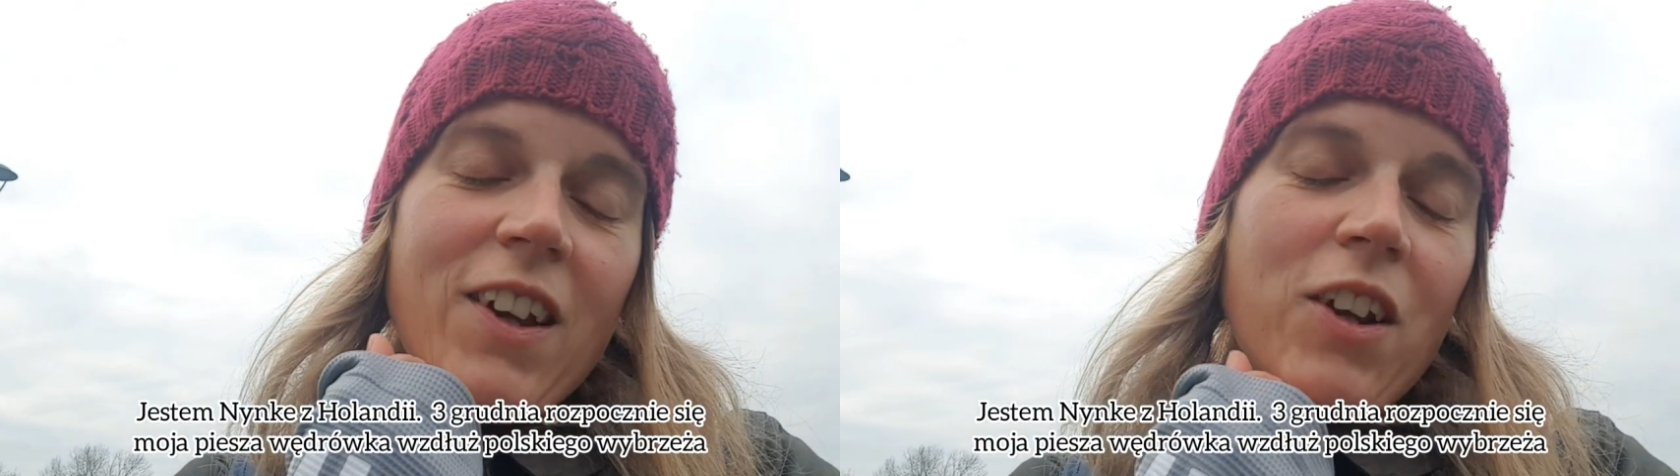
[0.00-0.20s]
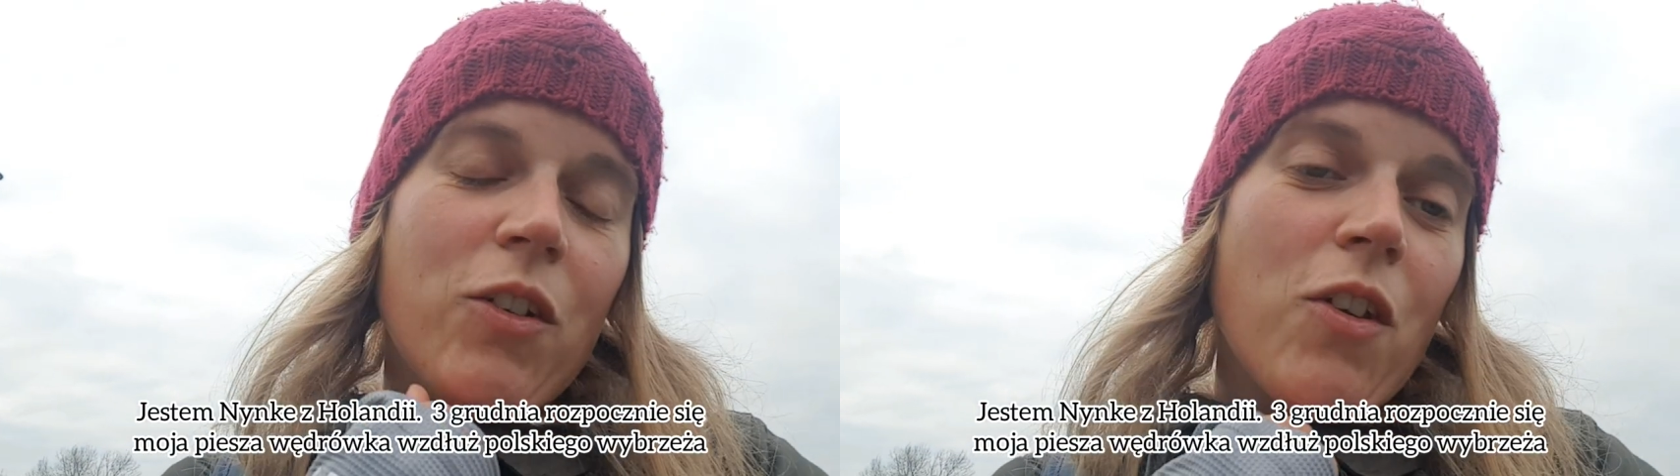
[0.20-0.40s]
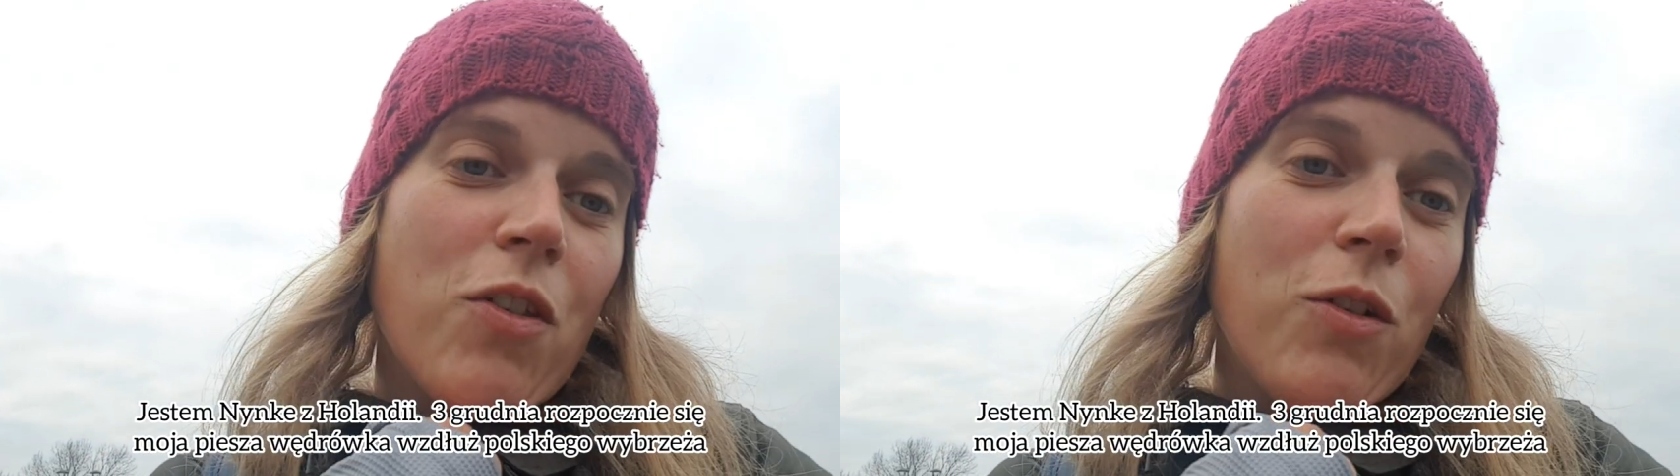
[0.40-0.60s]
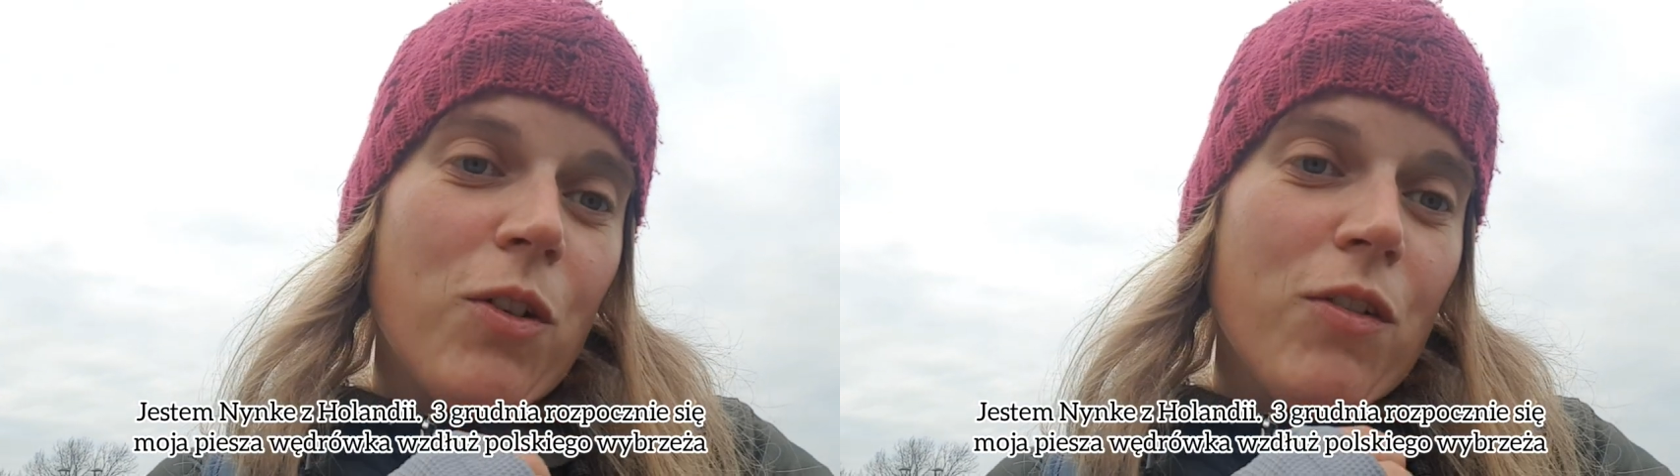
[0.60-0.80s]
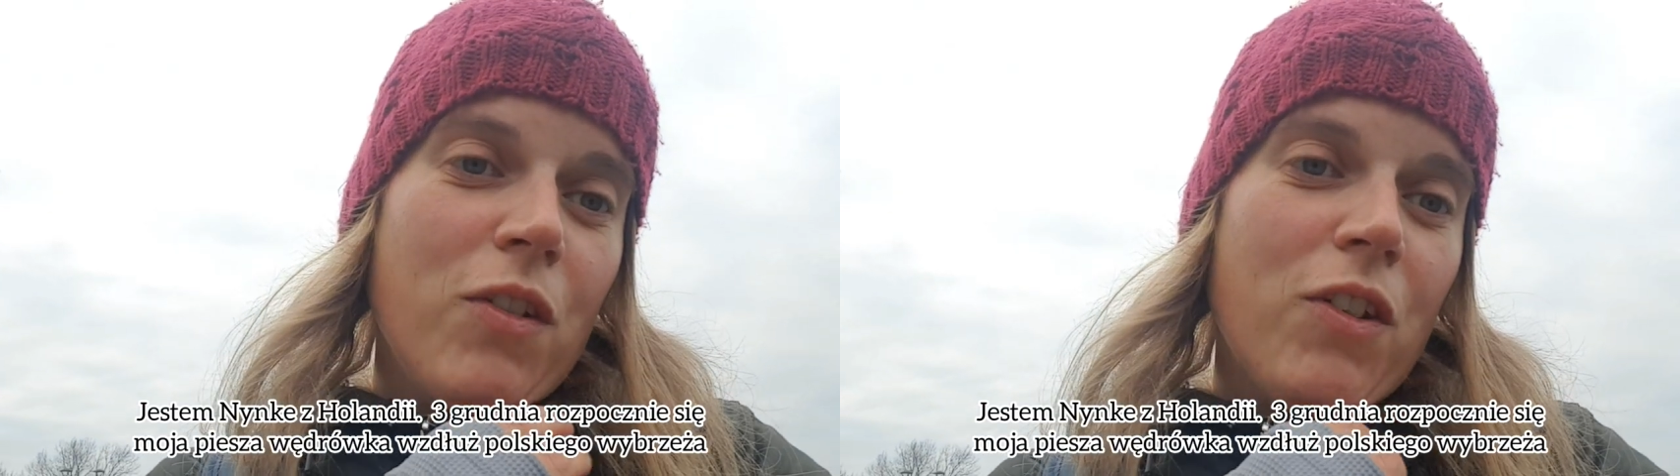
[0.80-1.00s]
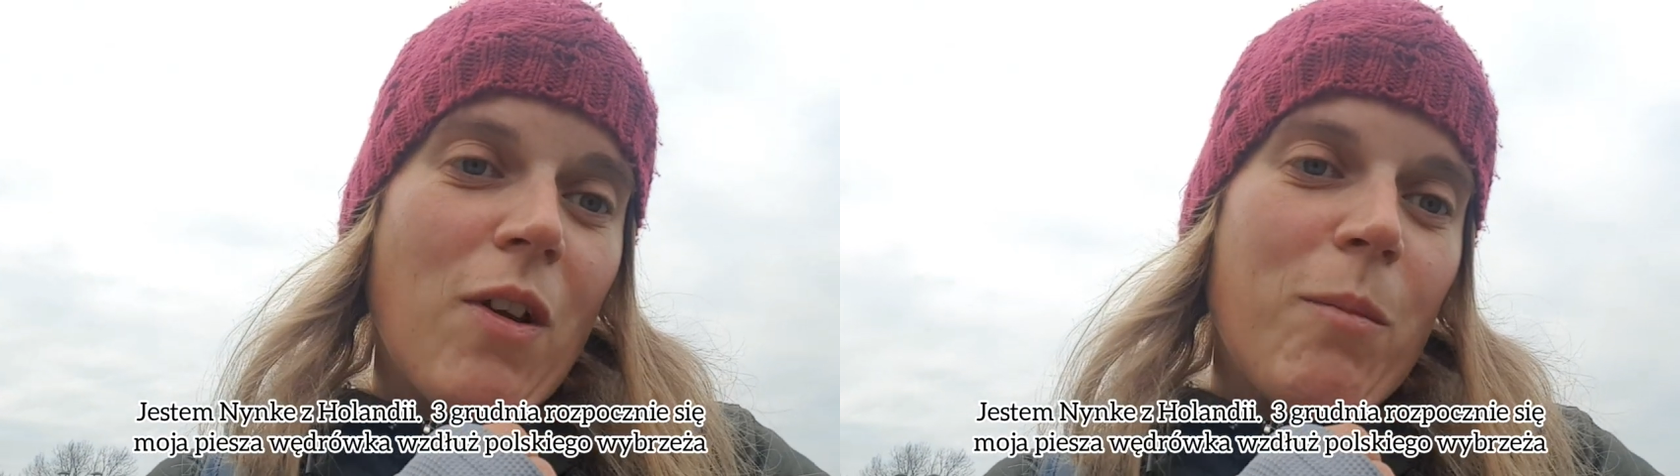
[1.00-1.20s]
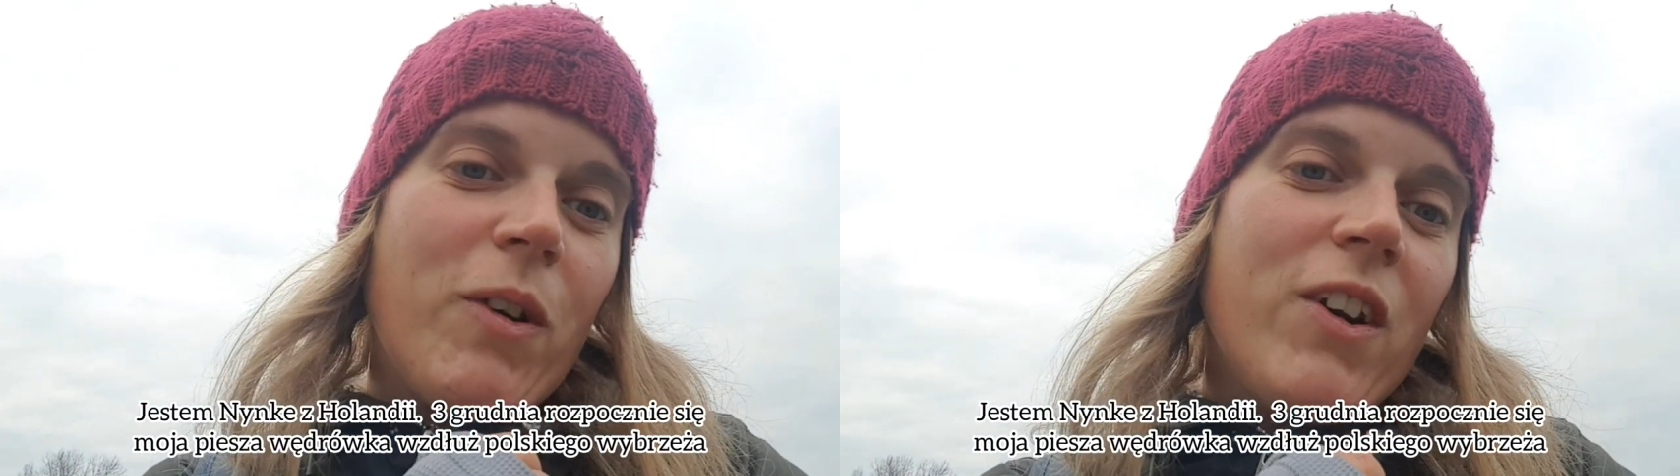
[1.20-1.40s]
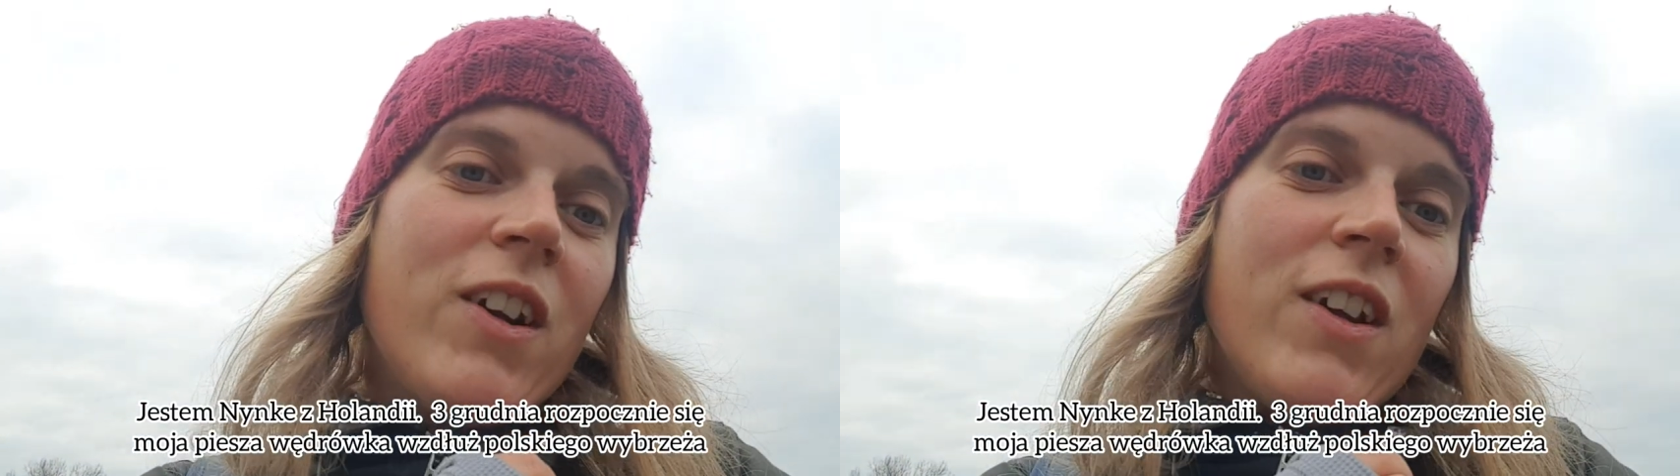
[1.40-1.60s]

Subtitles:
and on the 3rd of December,